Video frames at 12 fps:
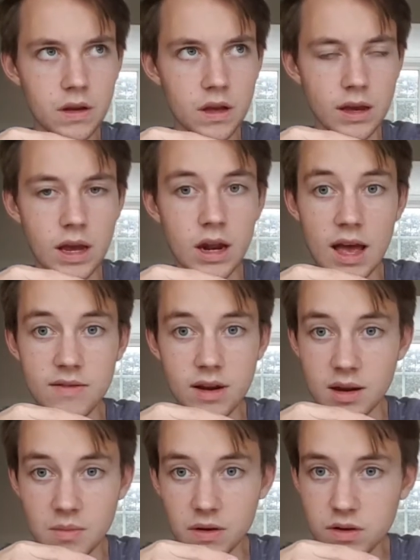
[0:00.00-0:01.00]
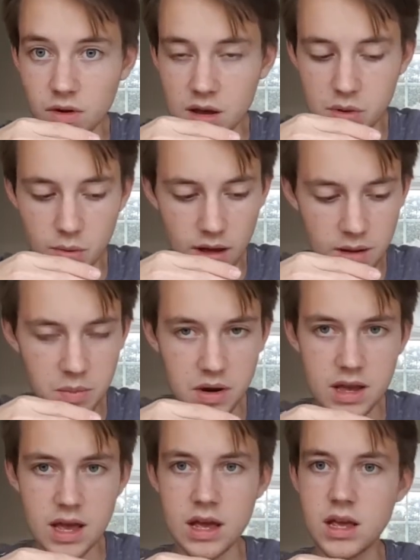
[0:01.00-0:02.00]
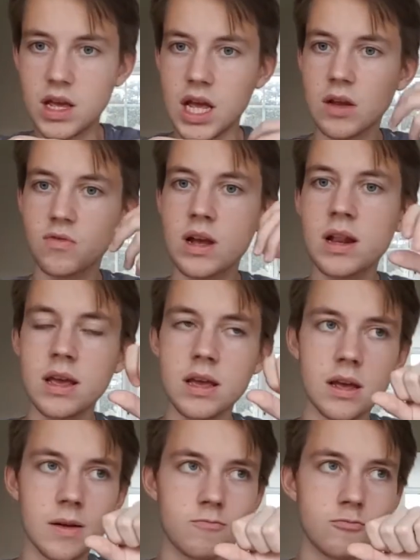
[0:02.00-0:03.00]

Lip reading: again, I haven't had much ripe pu'er, but it really,